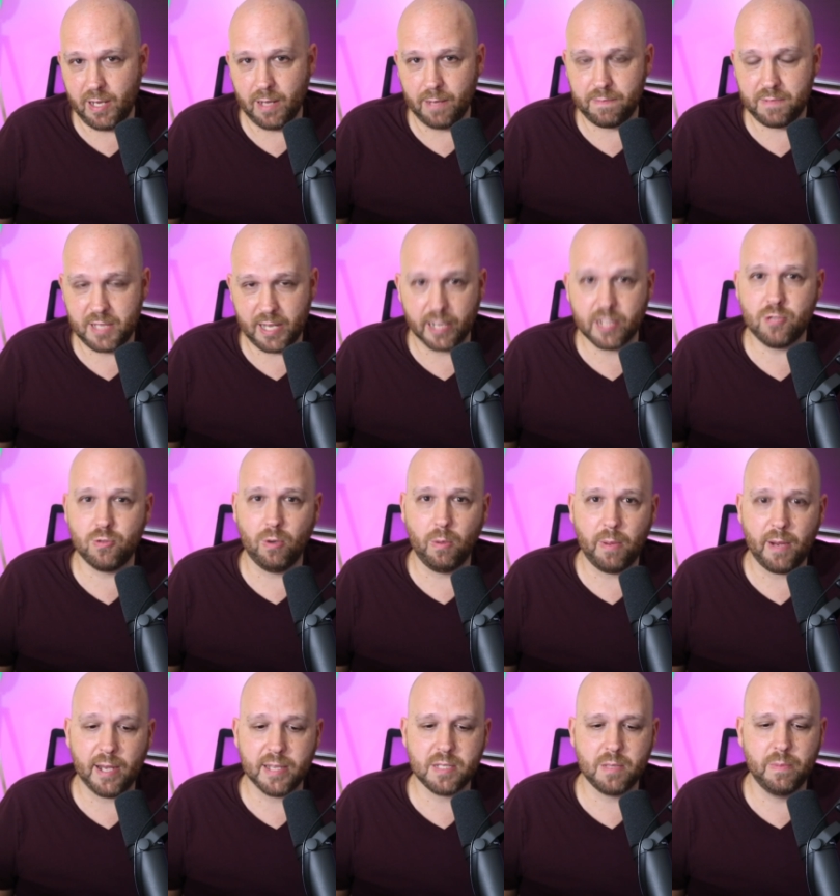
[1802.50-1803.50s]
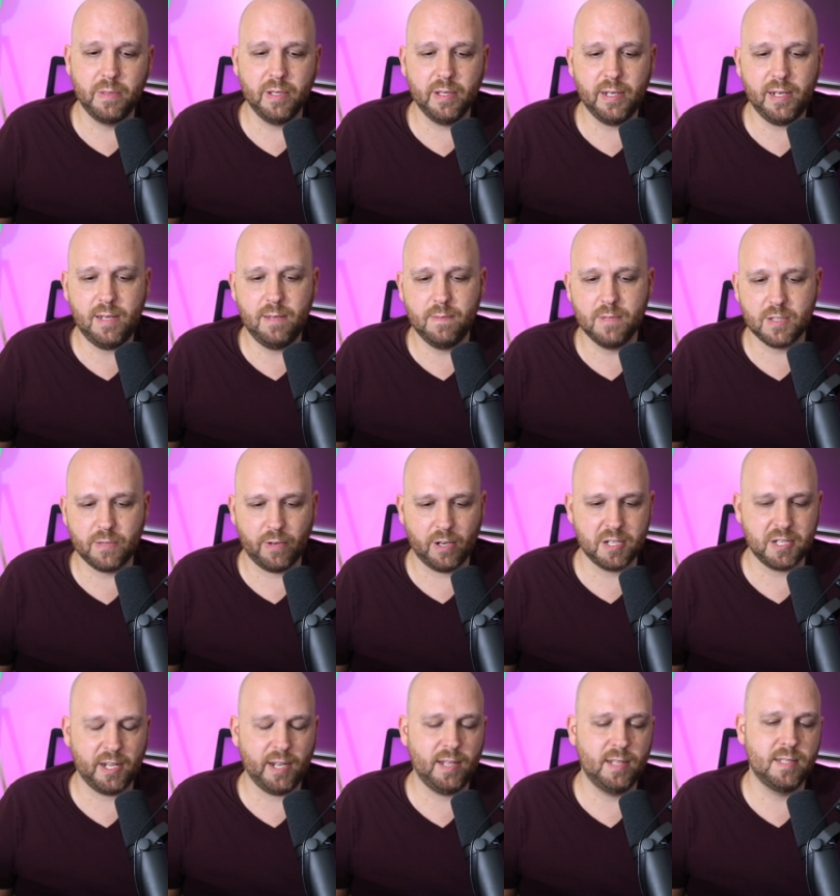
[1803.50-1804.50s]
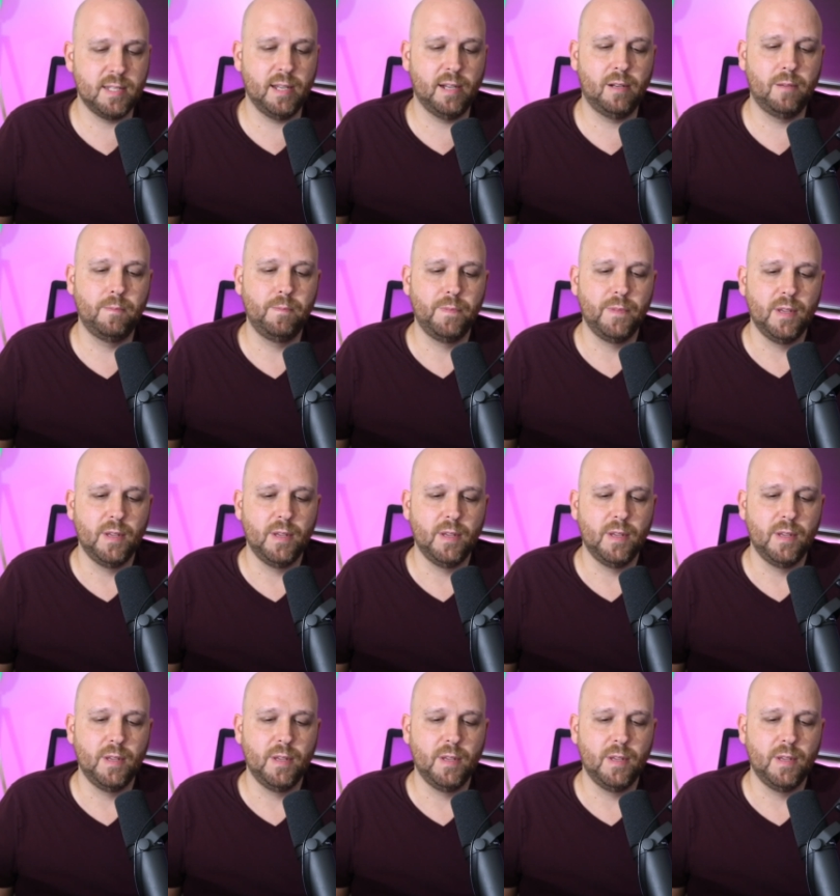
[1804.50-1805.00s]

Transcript: a textual possibility as far as I can tell.